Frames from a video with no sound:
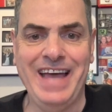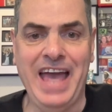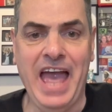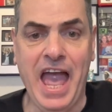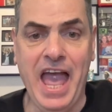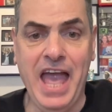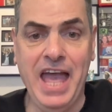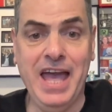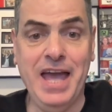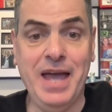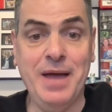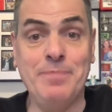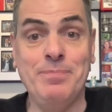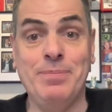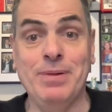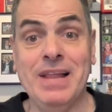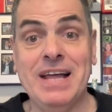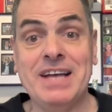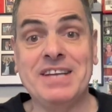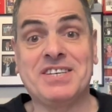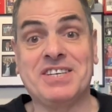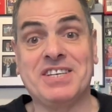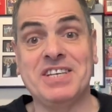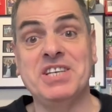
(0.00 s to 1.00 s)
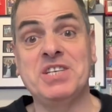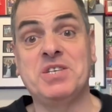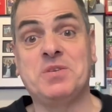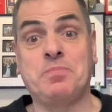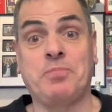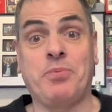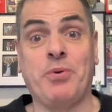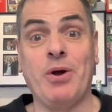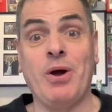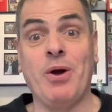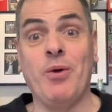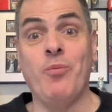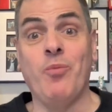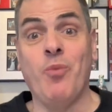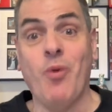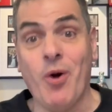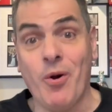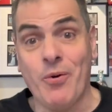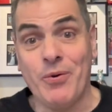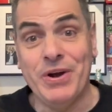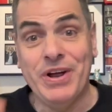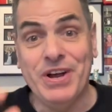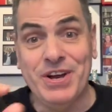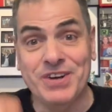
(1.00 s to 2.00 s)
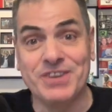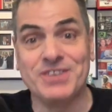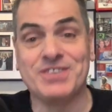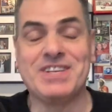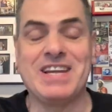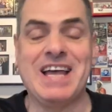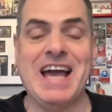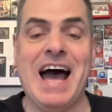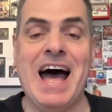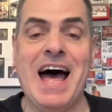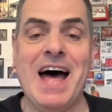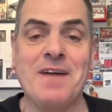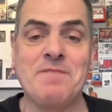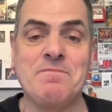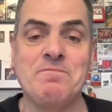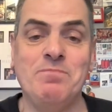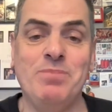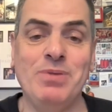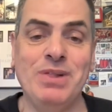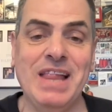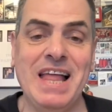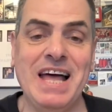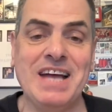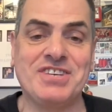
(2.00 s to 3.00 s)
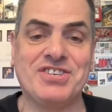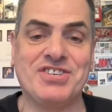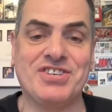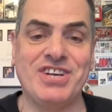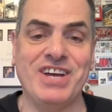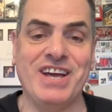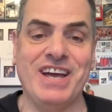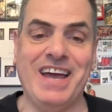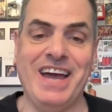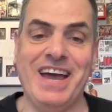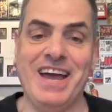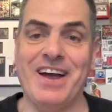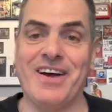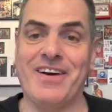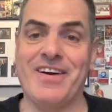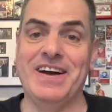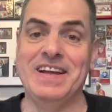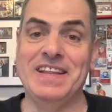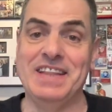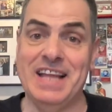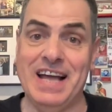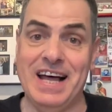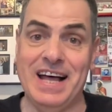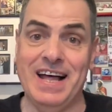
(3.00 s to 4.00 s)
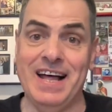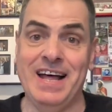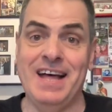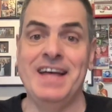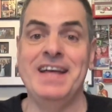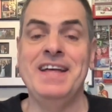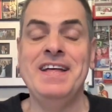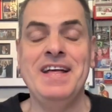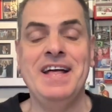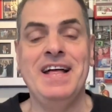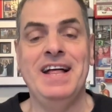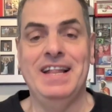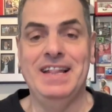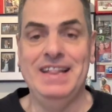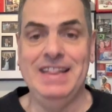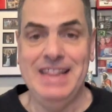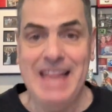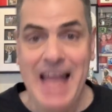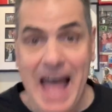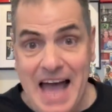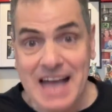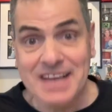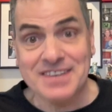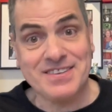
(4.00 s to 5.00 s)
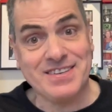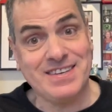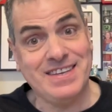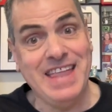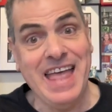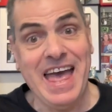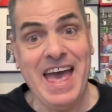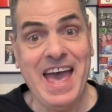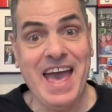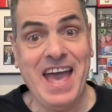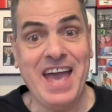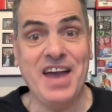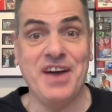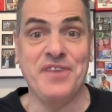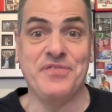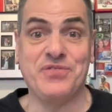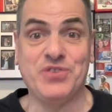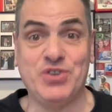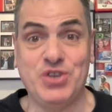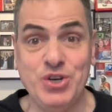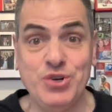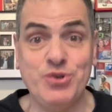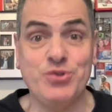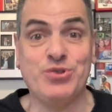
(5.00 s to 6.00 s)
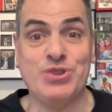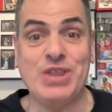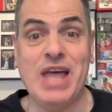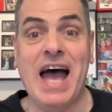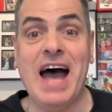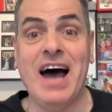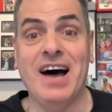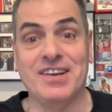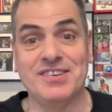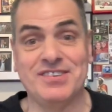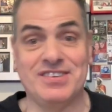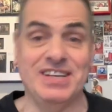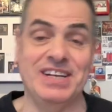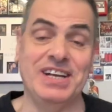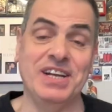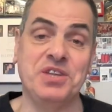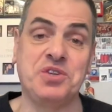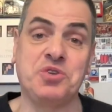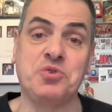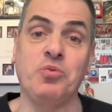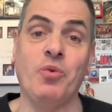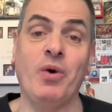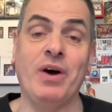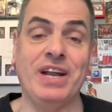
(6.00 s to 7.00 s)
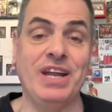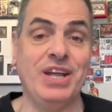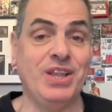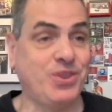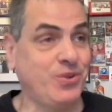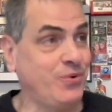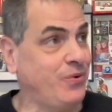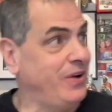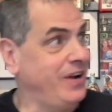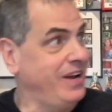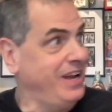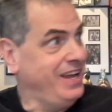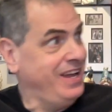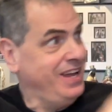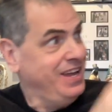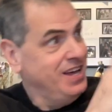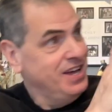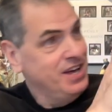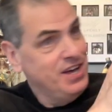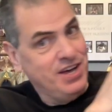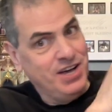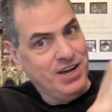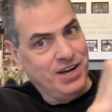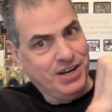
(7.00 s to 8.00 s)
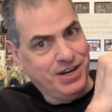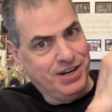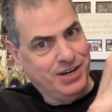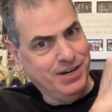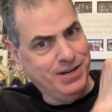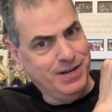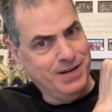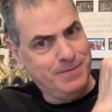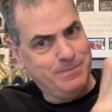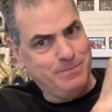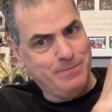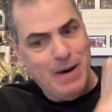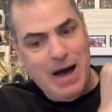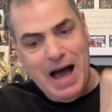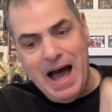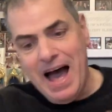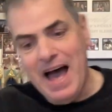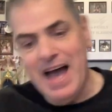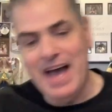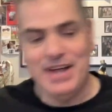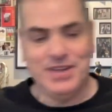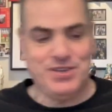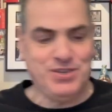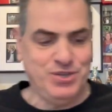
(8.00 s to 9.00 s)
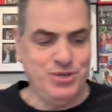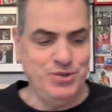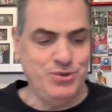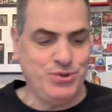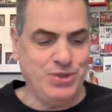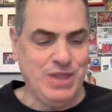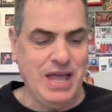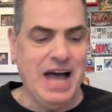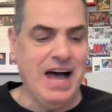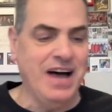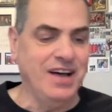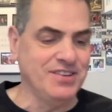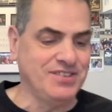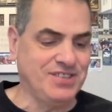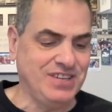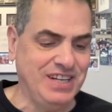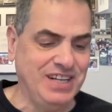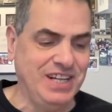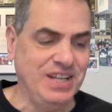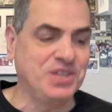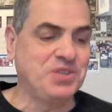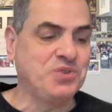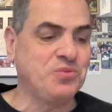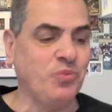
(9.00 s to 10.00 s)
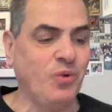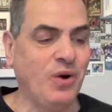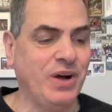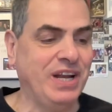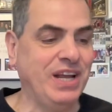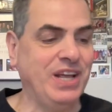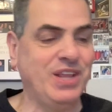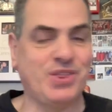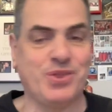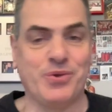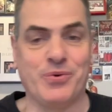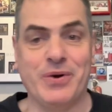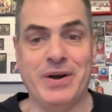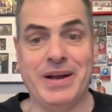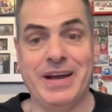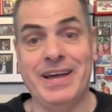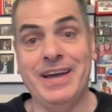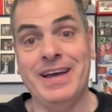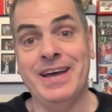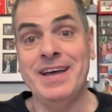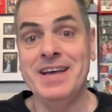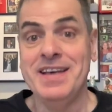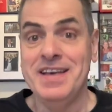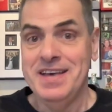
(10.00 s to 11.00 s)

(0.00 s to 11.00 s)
Hey, blessings, prayer warriors. God bless you here on the last day of 2023. Goodbye, 2023.